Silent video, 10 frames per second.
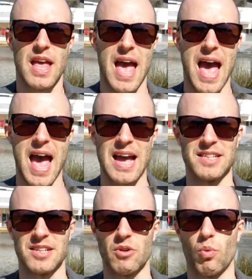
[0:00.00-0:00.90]

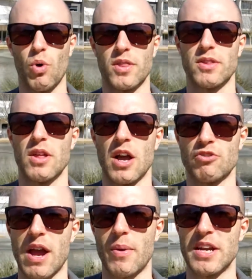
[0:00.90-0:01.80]
And what a
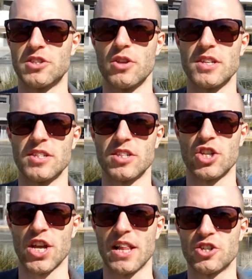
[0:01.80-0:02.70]
great way to do this is to
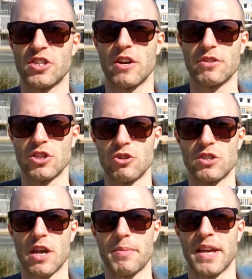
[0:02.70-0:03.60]
challenge yourself to do
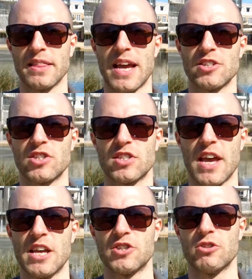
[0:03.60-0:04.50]
something that
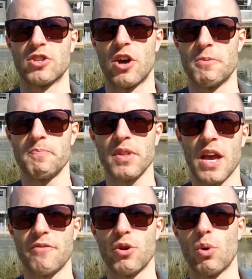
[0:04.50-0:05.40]
scares you. So
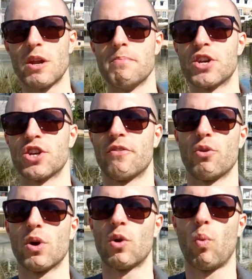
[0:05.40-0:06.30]
if you want a mission, if you
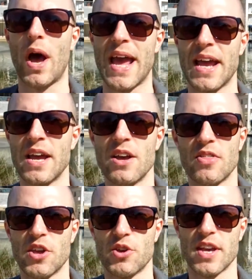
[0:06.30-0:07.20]
want a way
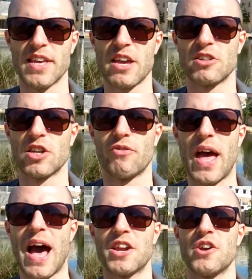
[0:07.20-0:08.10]
that you can get yourself
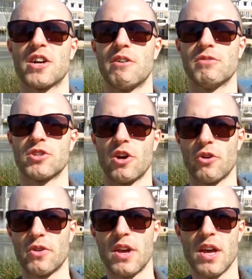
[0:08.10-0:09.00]
out of your comfort
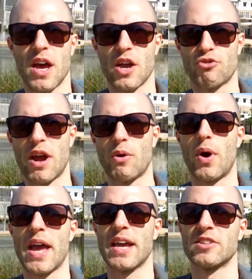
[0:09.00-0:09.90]
zone, a great
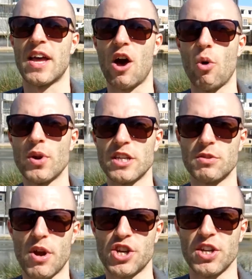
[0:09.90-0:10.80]
way is that old
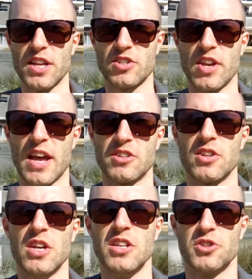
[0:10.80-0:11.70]
expression that says
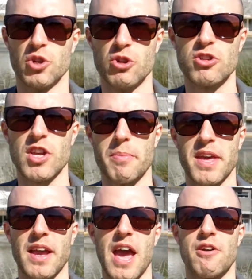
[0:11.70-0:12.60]
do
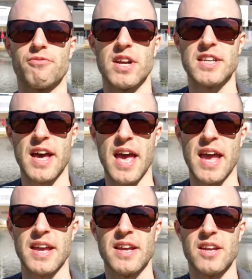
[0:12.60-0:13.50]
something every
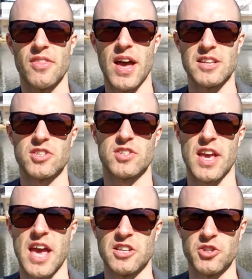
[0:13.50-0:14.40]
day that
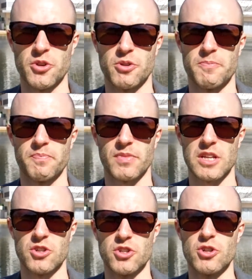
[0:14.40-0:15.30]
scares you.
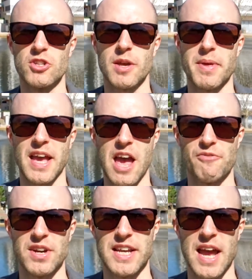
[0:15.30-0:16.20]
So do something
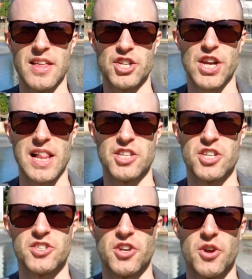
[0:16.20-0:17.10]
every day that
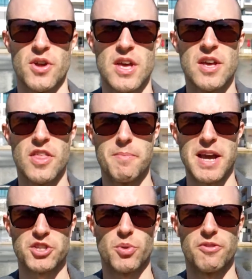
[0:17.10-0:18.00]
challenges you, that
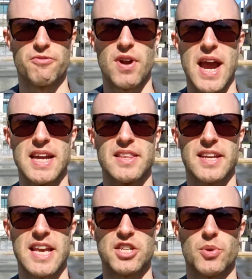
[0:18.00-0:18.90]
makes you afraid, and that
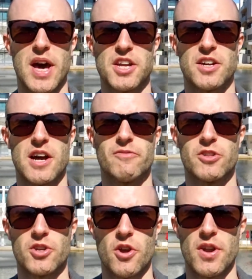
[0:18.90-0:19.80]
gets you out of your comfort
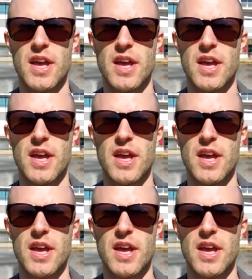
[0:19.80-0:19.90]
zone.